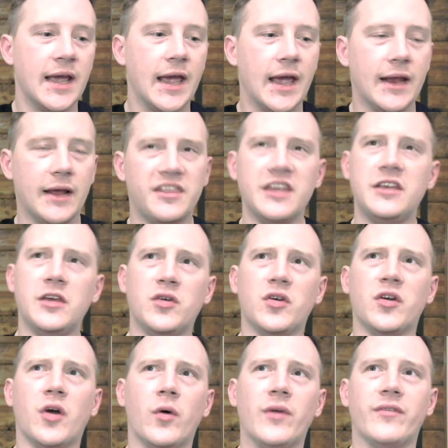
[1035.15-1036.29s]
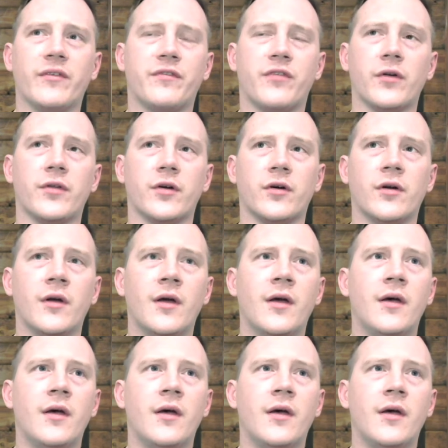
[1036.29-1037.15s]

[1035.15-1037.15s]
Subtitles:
and I think you can go even further